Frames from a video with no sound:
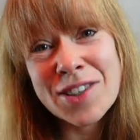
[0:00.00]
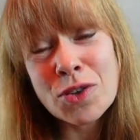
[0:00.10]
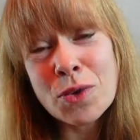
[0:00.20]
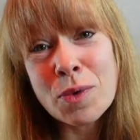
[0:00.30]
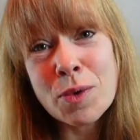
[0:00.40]
in the
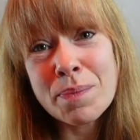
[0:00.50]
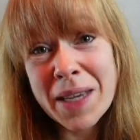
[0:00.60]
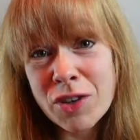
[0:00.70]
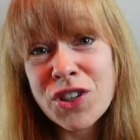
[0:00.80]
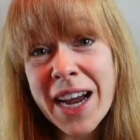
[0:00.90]
schoolroom
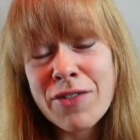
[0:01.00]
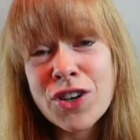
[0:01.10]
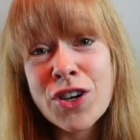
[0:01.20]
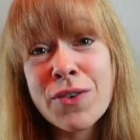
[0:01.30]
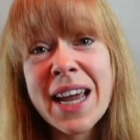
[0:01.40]
yesterday
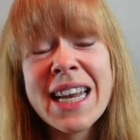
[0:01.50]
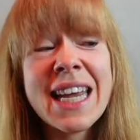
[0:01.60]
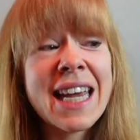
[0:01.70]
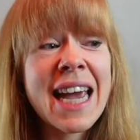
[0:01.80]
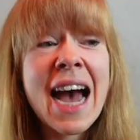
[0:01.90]
afternoon, and
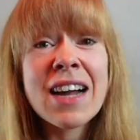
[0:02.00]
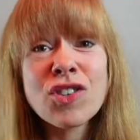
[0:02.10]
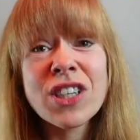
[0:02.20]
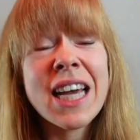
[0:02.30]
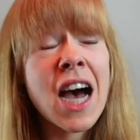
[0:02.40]
he
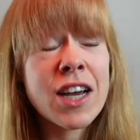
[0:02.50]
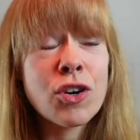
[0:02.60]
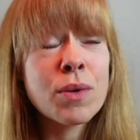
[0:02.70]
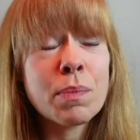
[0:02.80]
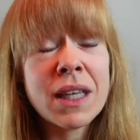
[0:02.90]
actually, I
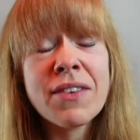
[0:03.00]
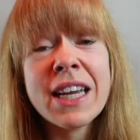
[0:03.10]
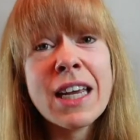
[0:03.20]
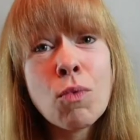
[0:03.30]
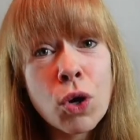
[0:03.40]
couldn't believe it.
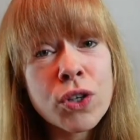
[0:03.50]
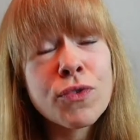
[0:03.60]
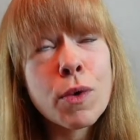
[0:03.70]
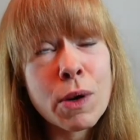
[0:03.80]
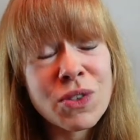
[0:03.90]
He worked
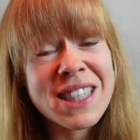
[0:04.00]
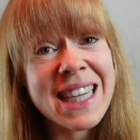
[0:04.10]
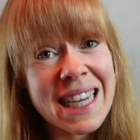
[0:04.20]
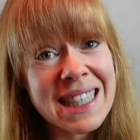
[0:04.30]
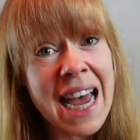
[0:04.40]
for about
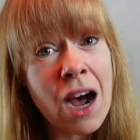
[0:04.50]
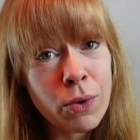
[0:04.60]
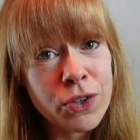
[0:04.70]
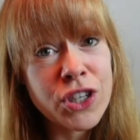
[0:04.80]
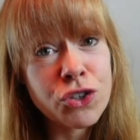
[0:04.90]
6
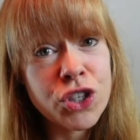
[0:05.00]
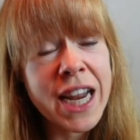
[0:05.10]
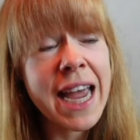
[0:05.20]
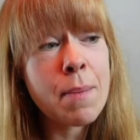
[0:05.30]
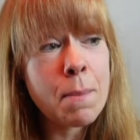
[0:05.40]
hours
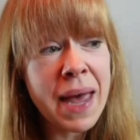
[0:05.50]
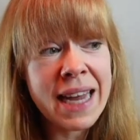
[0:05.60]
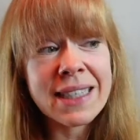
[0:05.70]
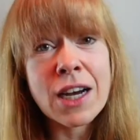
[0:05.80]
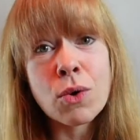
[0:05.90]
yesterday and
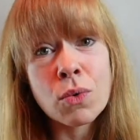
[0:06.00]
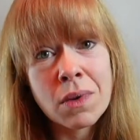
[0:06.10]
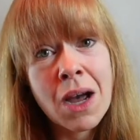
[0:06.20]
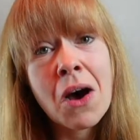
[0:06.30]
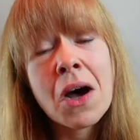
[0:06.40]
banged out
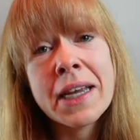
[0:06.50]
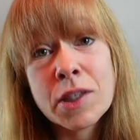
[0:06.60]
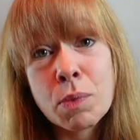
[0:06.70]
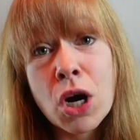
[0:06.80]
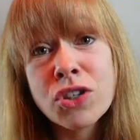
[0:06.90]

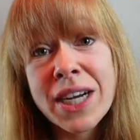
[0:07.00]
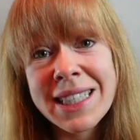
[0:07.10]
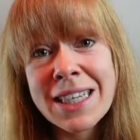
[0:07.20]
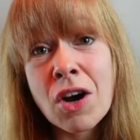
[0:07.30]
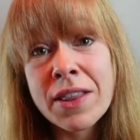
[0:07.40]
his
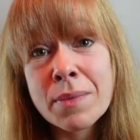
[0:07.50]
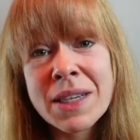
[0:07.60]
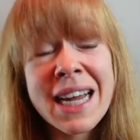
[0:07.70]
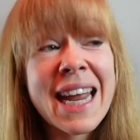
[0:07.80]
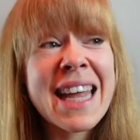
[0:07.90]
projects and got them
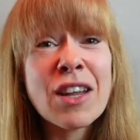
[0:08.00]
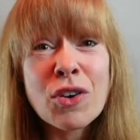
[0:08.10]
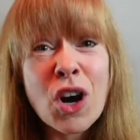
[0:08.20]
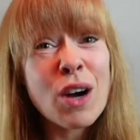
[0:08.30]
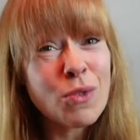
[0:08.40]
done. And
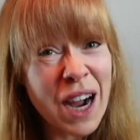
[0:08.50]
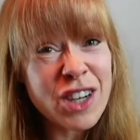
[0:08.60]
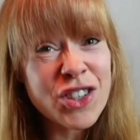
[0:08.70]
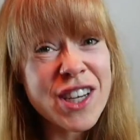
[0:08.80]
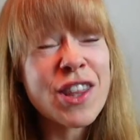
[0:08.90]
they're not
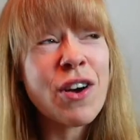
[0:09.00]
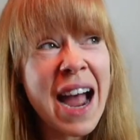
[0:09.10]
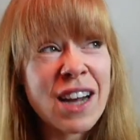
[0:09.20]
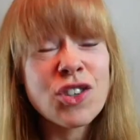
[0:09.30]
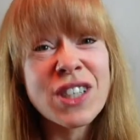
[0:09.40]
rushed. They're
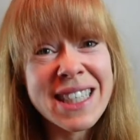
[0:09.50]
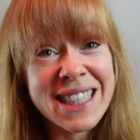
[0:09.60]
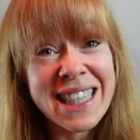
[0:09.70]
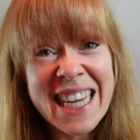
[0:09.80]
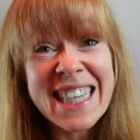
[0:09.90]
actually,
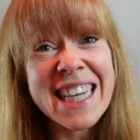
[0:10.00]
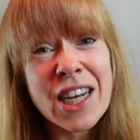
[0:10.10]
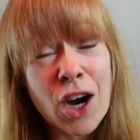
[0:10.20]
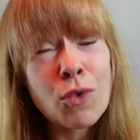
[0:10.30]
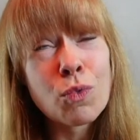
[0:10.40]
he
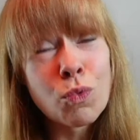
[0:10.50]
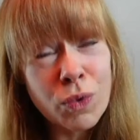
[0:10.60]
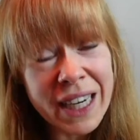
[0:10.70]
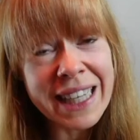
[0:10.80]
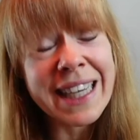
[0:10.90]
did a
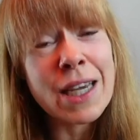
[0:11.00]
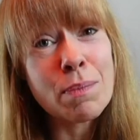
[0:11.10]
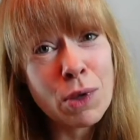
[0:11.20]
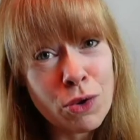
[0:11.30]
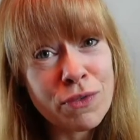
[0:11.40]
really
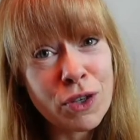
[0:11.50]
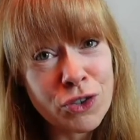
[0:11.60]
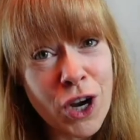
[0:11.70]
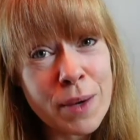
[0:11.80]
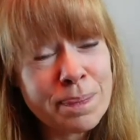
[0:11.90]
beautiful
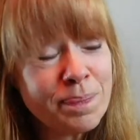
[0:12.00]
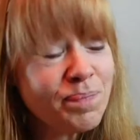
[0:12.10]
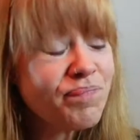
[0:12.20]
job.